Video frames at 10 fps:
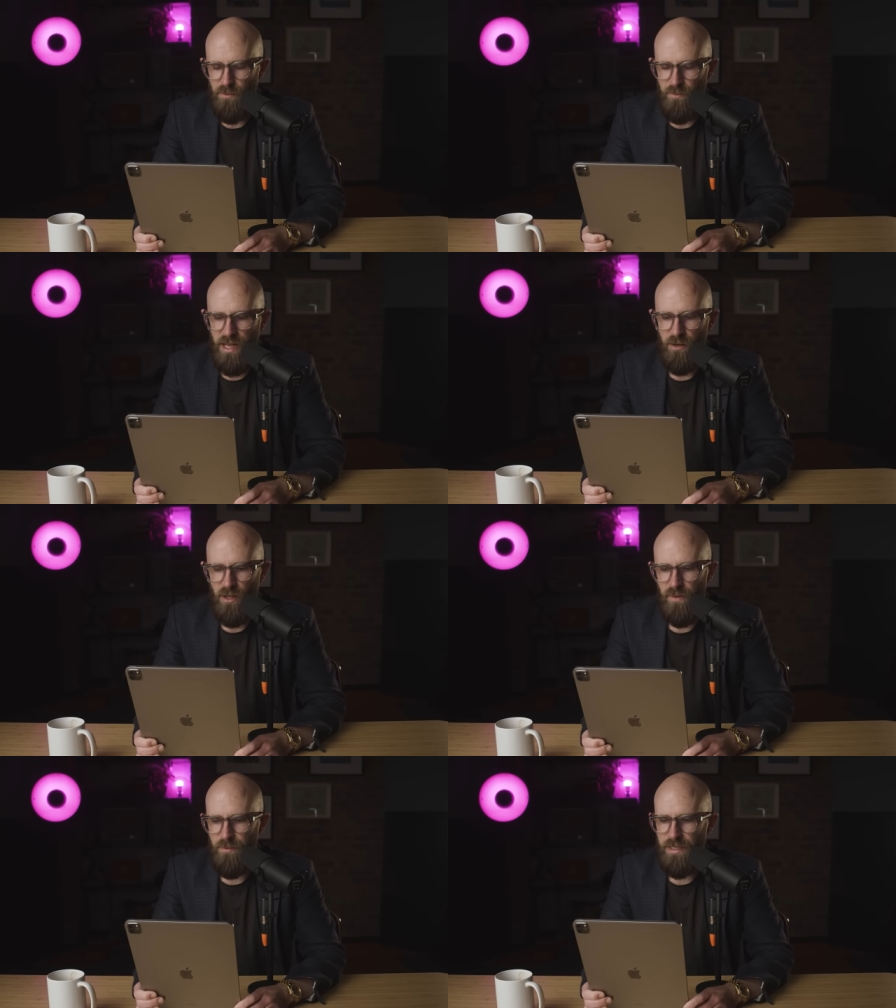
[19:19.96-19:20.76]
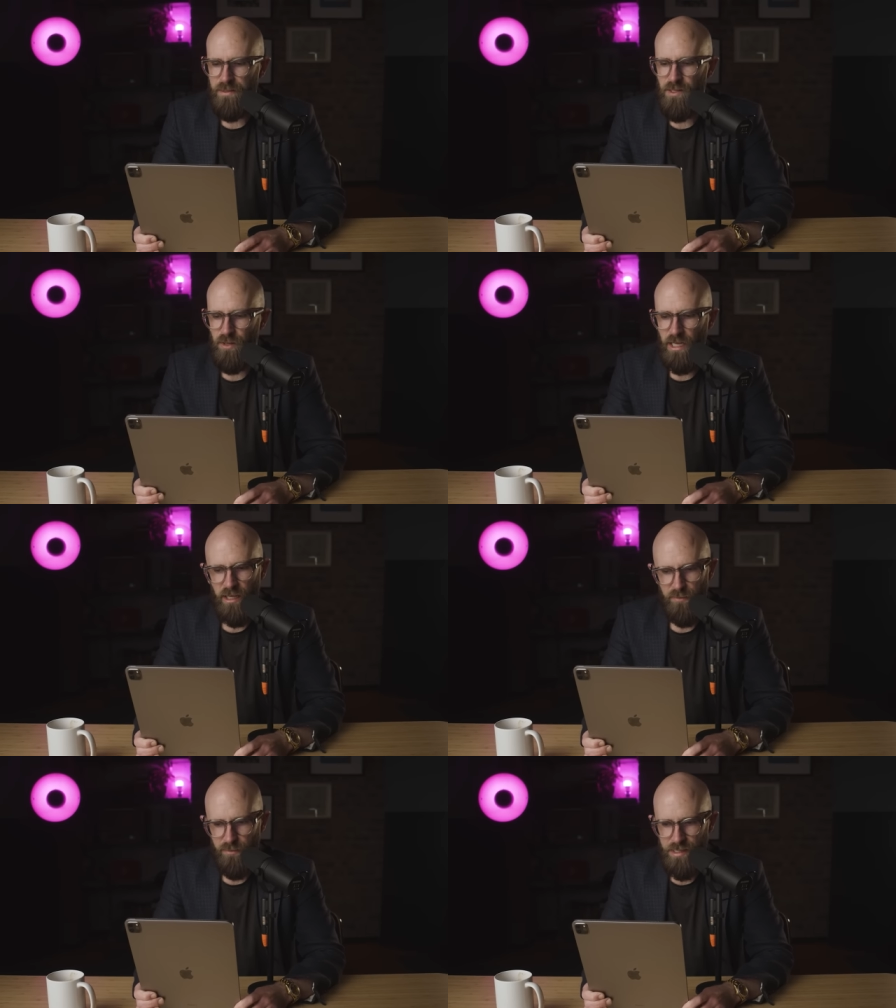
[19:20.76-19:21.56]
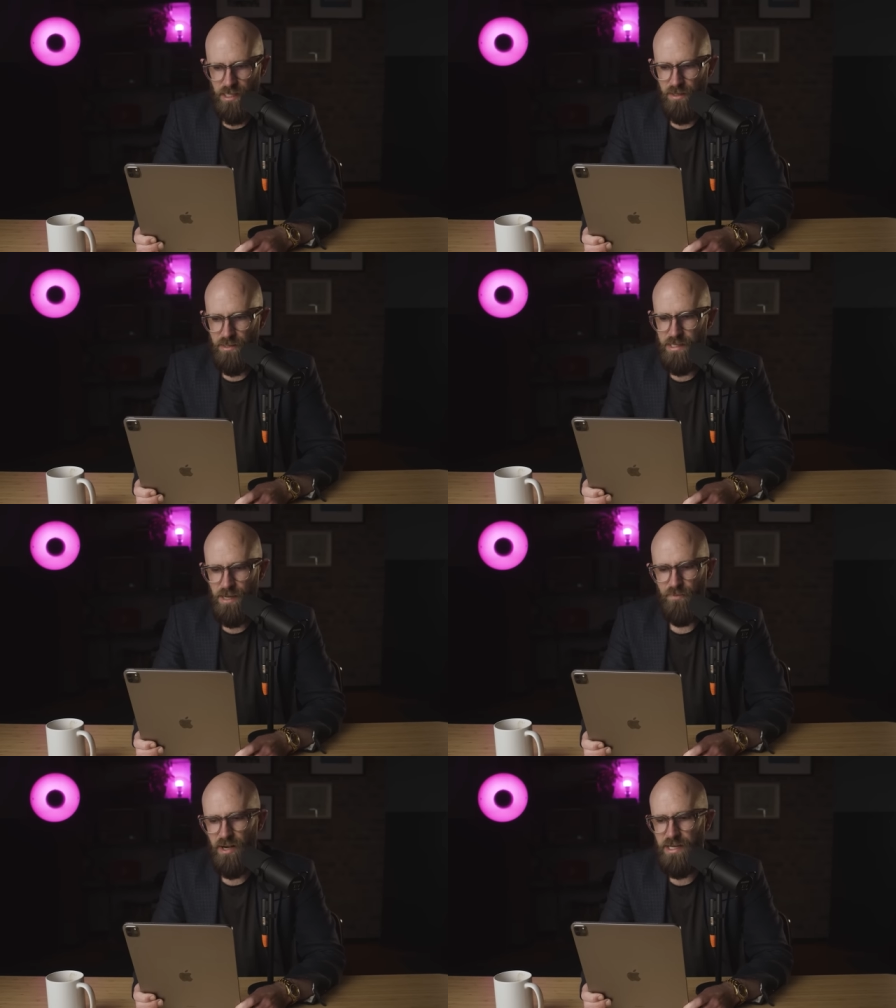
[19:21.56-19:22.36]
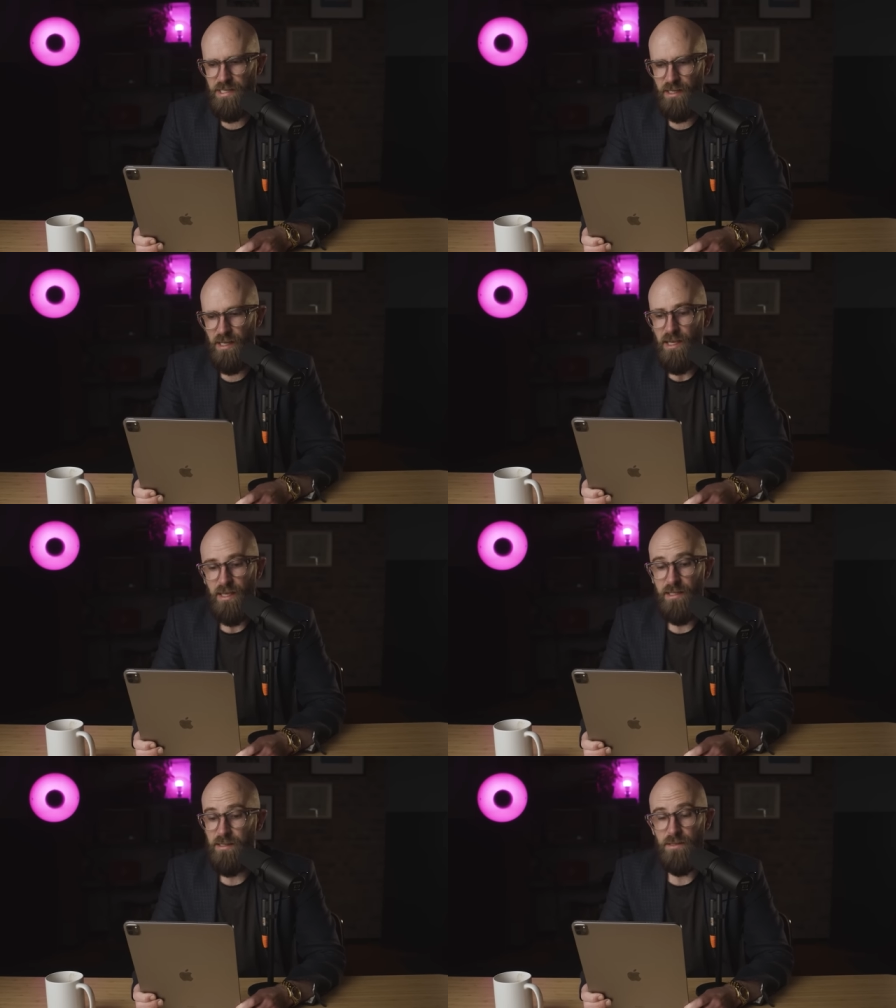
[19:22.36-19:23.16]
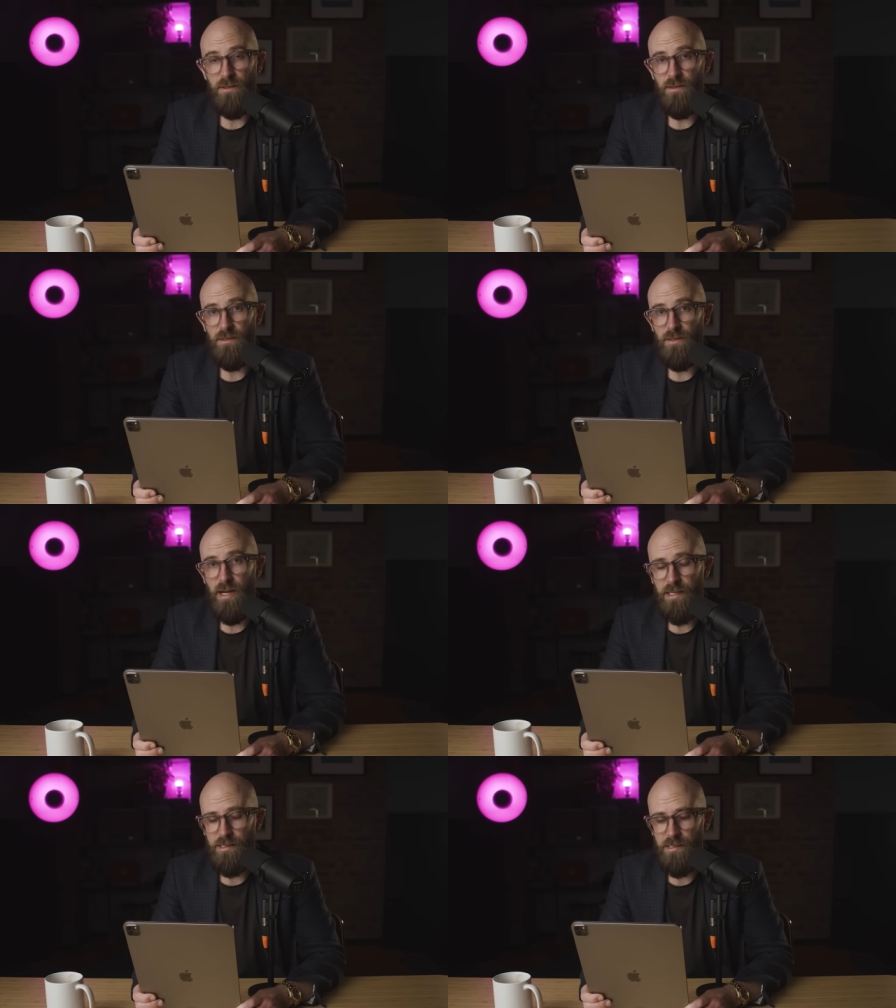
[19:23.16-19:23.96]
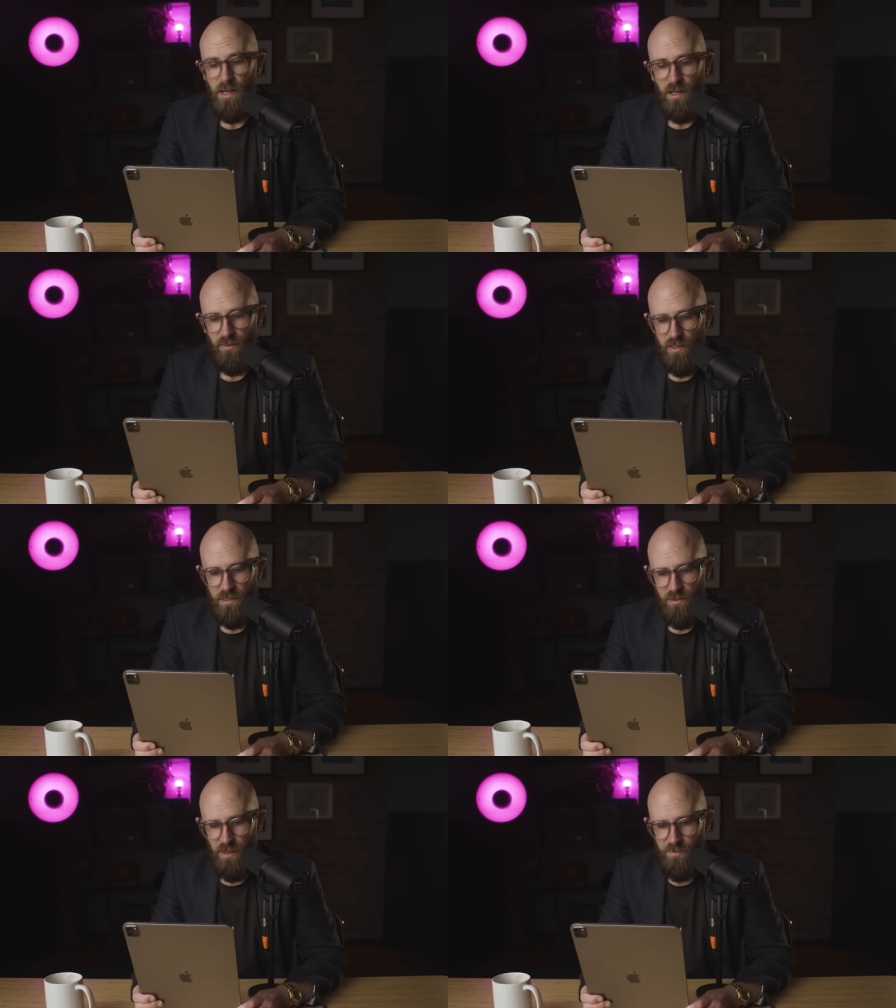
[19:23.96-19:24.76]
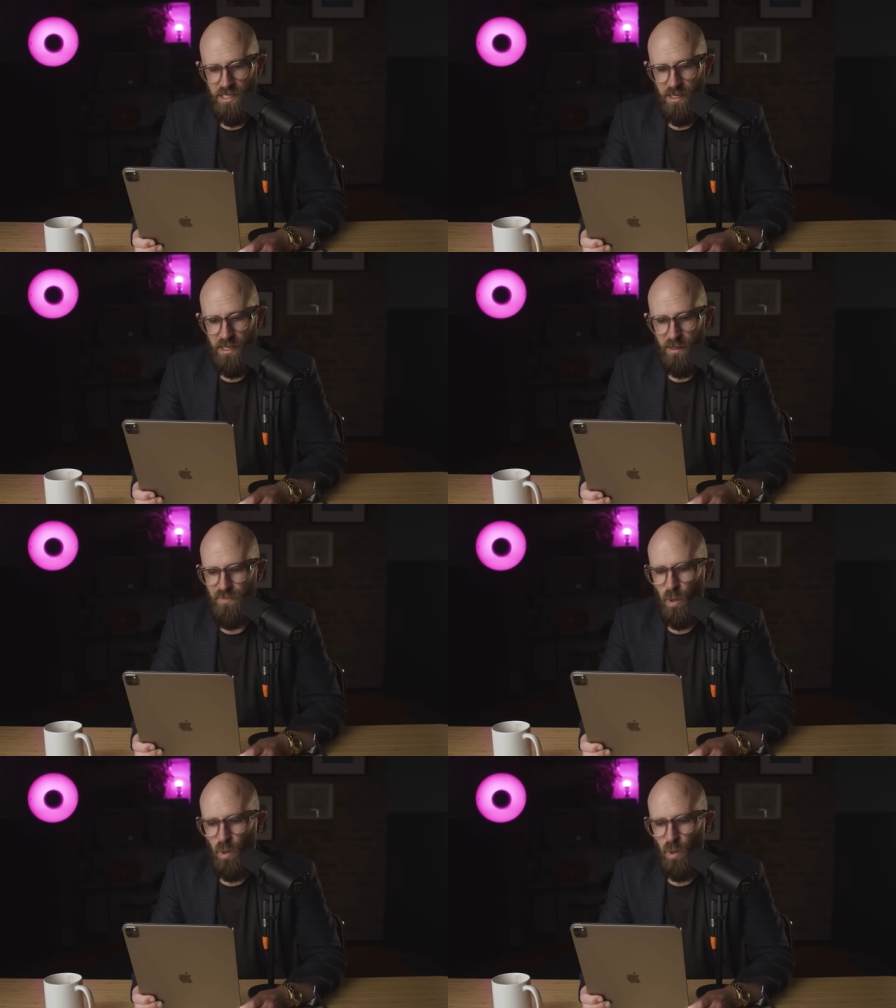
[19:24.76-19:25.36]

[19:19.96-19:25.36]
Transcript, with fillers: From then on, the myth took on a life of its own, separating into the two strands we described earlier.